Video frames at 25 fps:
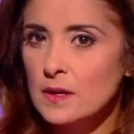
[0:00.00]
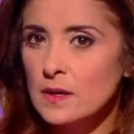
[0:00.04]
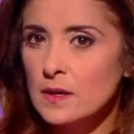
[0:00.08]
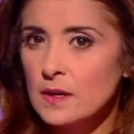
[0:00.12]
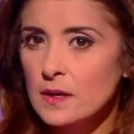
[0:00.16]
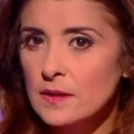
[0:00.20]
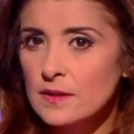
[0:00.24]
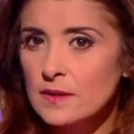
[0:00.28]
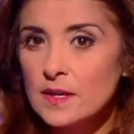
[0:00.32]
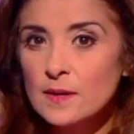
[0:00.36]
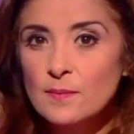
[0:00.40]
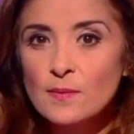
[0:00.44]

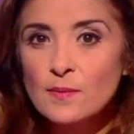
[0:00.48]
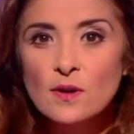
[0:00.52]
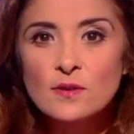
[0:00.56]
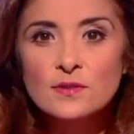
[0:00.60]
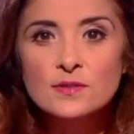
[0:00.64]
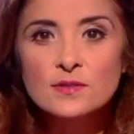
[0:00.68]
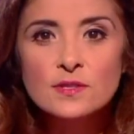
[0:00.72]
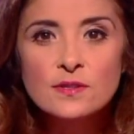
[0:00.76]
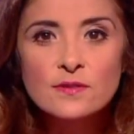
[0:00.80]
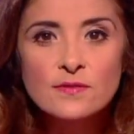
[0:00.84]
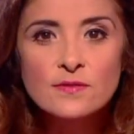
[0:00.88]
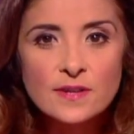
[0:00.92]
The
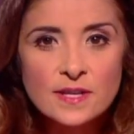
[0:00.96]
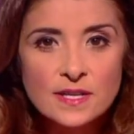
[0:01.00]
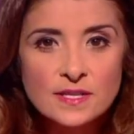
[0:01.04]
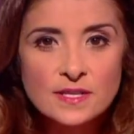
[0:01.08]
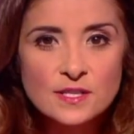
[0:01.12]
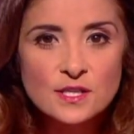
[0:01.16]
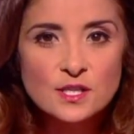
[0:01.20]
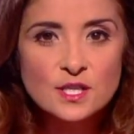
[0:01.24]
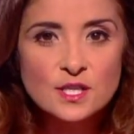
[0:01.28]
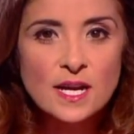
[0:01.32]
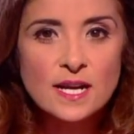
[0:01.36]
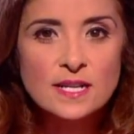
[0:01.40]
boss of
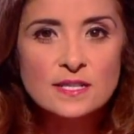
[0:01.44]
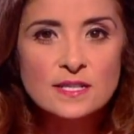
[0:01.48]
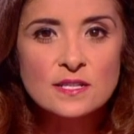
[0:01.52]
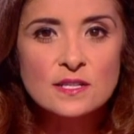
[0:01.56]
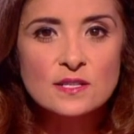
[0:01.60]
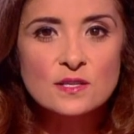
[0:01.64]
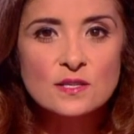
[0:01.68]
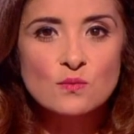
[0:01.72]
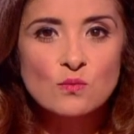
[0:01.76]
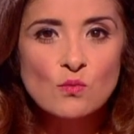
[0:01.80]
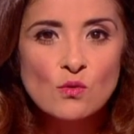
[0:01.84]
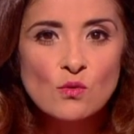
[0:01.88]
EasyJet
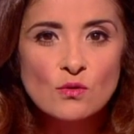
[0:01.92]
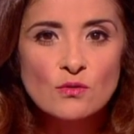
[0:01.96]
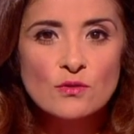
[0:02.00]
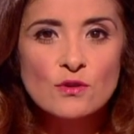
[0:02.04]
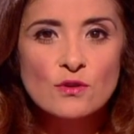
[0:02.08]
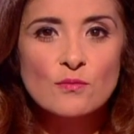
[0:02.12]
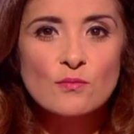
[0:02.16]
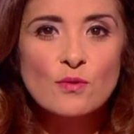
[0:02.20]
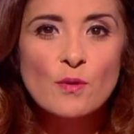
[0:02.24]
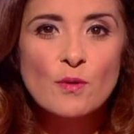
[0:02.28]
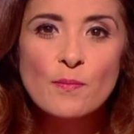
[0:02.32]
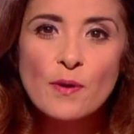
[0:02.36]
has warned
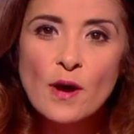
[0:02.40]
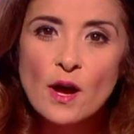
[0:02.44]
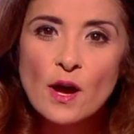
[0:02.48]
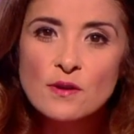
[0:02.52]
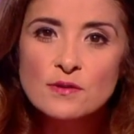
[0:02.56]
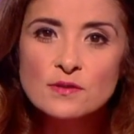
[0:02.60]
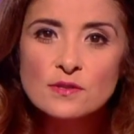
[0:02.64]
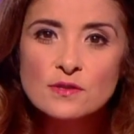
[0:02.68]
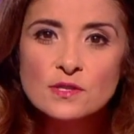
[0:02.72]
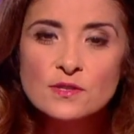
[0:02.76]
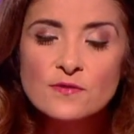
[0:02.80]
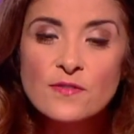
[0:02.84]
that
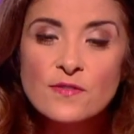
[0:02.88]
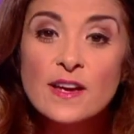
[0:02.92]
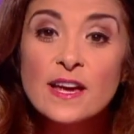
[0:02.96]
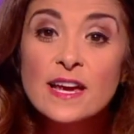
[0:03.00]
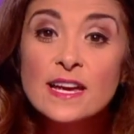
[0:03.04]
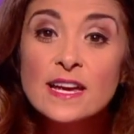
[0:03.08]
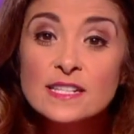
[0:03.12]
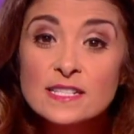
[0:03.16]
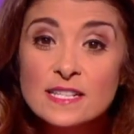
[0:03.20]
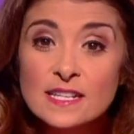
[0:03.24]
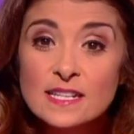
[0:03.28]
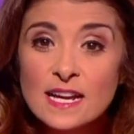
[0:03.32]
proposals for
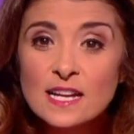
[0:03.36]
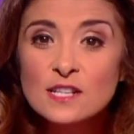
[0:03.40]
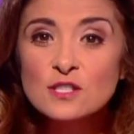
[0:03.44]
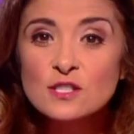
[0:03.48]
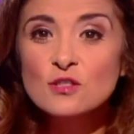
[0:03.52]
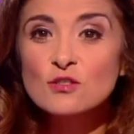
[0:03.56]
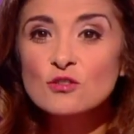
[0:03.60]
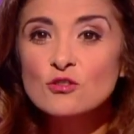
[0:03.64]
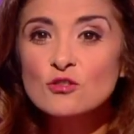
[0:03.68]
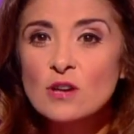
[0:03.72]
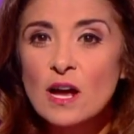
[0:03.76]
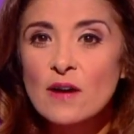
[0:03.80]

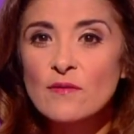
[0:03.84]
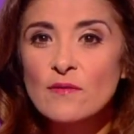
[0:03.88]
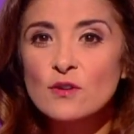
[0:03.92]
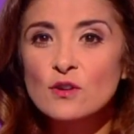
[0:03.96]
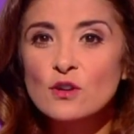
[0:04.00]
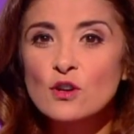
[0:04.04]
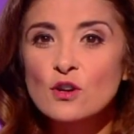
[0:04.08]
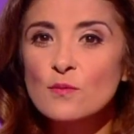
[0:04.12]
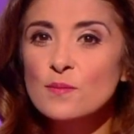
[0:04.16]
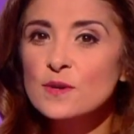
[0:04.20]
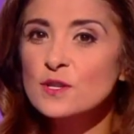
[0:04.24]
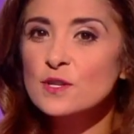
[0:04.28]
international travel
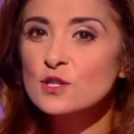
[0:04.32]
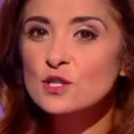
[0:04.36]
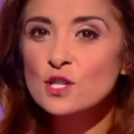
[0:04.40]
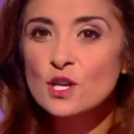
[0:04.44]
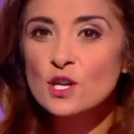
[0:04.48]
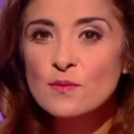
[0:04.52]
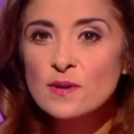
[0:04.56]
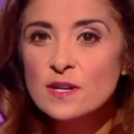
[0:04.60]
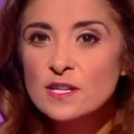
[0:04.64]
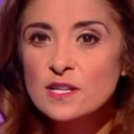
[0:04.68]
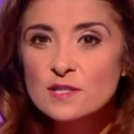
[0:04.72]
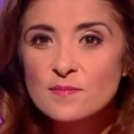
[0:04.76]
could be
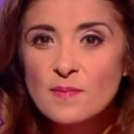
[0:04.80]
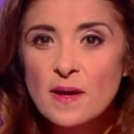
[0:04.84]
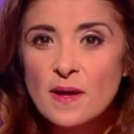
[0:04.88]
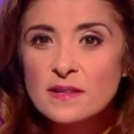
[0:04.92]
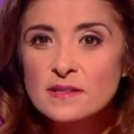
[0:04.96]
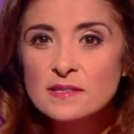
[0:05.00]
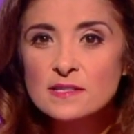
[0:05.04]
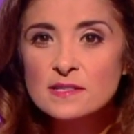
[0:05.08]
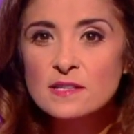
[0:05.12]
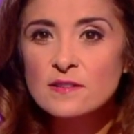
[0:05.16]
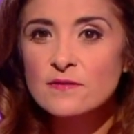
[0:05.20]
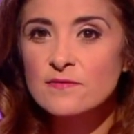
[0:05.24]
too
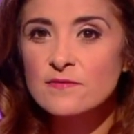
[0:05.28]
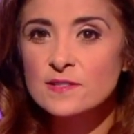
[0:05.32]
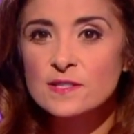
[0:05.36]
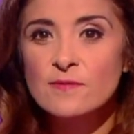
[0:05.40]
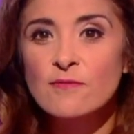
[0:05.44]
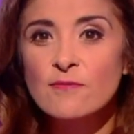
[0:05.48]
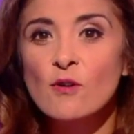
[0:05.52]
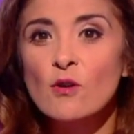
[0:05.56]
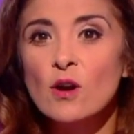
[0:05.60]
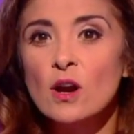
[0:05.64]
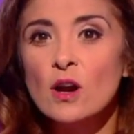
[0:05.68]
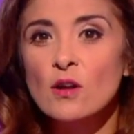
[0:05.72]
expensive
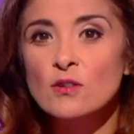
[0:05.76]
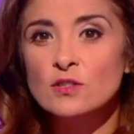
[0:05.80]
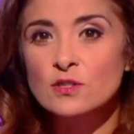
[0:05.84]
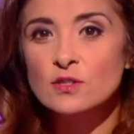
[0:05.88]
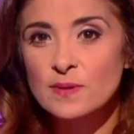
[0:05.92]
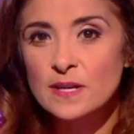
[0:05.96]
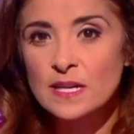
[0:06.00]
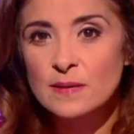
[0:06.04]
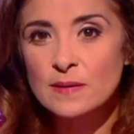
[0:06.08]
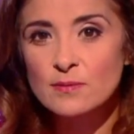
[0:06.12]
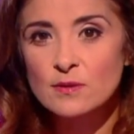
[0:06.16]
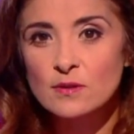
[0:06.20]
for a lot of
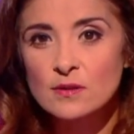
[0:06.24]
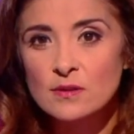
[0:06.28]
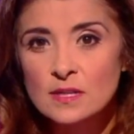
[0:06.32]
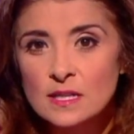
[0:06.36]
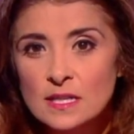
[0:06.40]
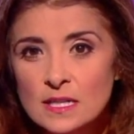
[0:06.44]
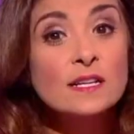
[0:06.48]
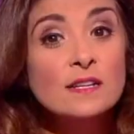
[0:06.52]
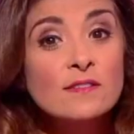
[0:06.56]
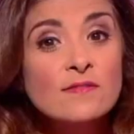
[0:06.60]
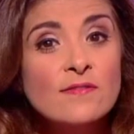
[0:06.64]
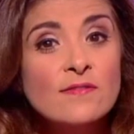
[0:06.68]
people.
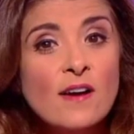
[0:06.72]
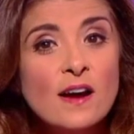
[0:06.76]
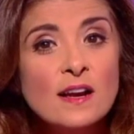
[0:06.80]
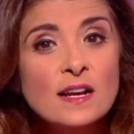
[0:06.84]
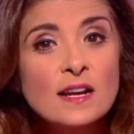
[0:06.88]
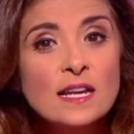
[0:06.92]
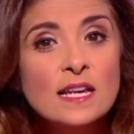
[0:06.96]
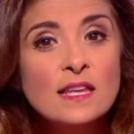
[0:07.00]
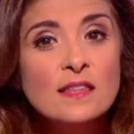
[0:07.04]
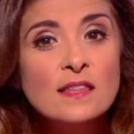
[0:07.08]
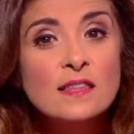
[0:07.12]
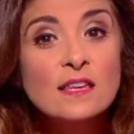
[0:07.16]

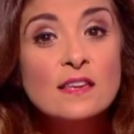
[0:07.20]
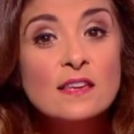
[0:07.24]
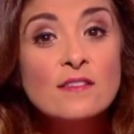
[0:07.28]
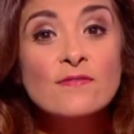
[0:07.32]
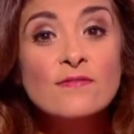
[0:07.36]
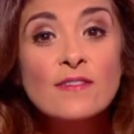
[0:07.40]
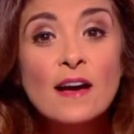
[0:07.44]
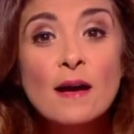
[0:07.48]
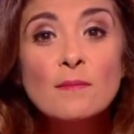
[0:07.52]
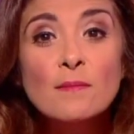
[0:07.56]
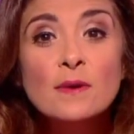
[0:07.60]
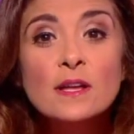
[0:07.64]
Finally, the
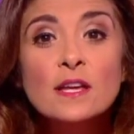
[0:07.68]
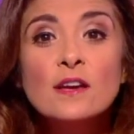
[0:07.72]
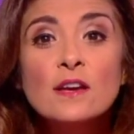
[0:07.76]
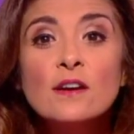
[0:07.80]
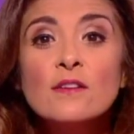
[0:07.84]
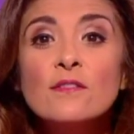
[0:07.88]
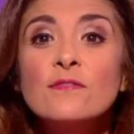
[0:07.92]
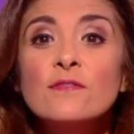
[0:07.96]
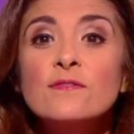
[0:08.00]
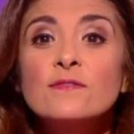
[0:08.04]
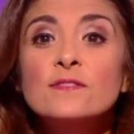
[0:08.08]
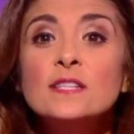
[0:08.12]
family
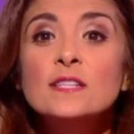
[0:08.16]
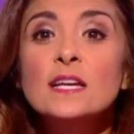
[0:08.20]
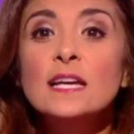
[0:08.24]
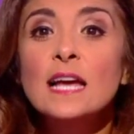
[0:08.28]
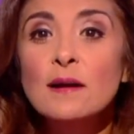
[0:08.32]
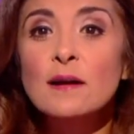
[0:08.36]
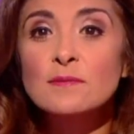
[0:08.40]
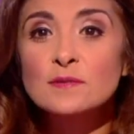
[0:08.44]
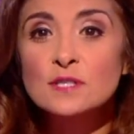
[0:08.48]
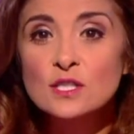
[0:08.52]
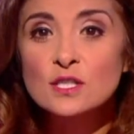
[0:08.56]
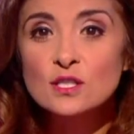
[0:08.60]
of Sir
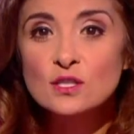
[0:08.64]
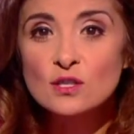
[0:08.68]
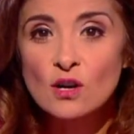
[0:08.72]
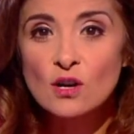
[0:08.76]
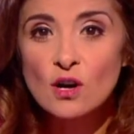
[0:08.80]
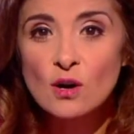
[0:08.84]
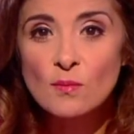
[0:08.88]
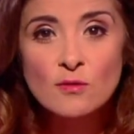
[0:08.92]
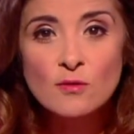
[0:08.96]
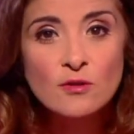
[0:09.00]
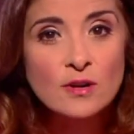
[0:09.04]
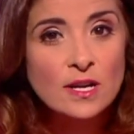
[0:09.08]
Captain
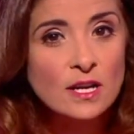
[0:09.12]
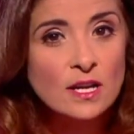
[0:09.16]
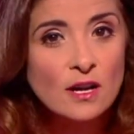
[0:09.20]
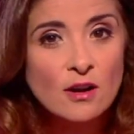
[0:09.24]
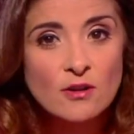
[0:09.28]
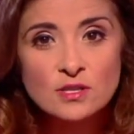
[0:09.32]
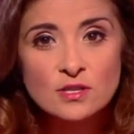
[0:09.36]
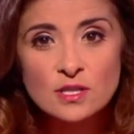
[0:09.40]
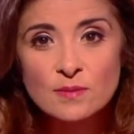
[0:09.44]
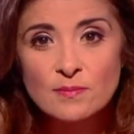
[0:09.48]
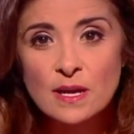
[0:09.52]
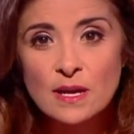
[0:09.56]
Tom are
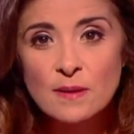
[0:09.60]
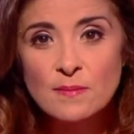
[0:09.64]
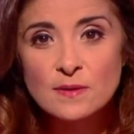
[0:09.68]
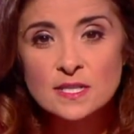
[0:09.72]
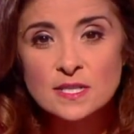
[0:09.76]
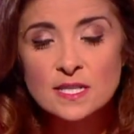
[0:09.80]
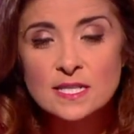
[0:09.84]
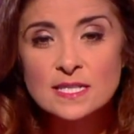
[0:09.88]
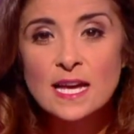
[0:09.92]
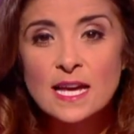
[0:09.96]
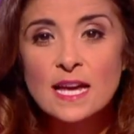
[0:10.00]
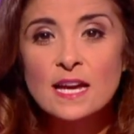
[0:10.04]
encouraging people
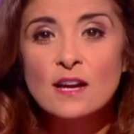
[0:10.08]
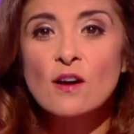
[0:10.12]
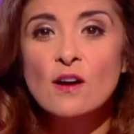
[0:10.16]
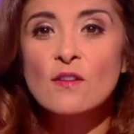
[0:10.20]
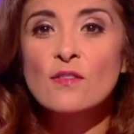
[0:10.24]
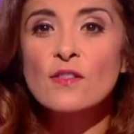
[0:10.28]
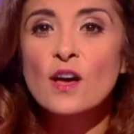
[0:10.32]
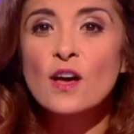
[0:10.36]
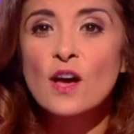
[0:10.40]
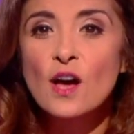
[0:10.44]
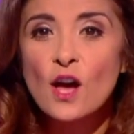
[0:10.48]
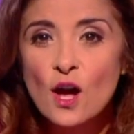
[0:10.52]
to take
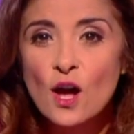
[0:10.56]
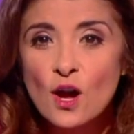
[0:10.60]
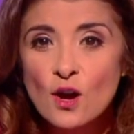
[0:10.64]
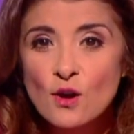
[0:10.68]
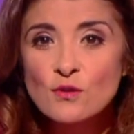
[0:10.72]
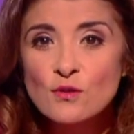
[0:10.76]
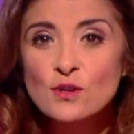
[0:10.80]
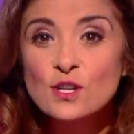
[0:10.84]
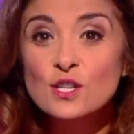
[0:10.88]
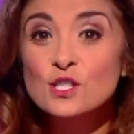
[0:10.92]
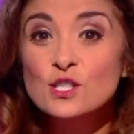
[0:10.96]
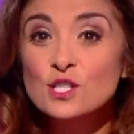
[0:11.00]
on their
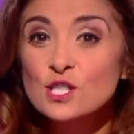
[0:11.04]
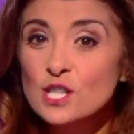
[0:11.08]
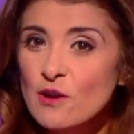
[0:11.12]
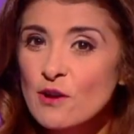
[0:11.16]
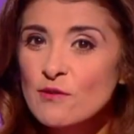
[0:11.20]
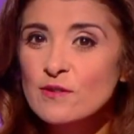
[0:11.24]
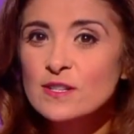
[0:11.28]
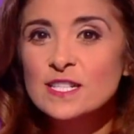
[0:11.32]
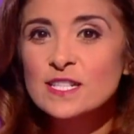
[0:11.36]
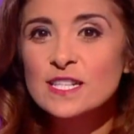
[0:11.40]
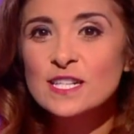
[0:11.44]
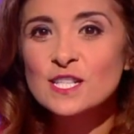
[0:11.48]
own
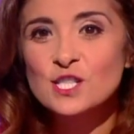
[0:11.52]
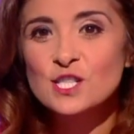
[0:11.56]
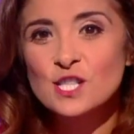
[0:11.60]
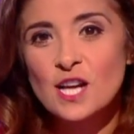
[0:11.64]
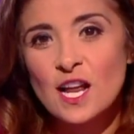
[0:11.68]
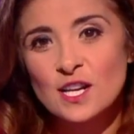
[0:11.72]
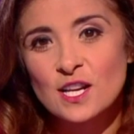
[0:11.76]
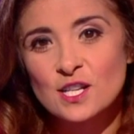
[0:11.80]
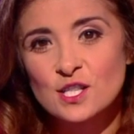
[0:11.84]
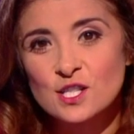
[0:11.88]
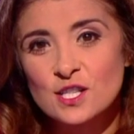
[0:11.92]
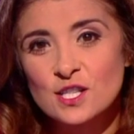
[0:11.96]
charity
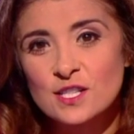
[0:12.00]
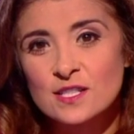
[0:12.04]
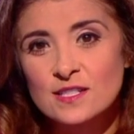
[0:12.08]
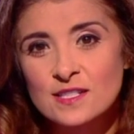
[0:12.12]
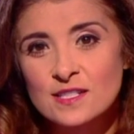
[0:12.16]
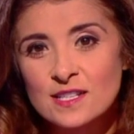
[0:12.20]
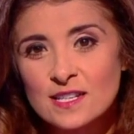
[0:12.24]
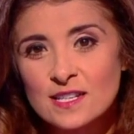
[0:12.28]
challenges.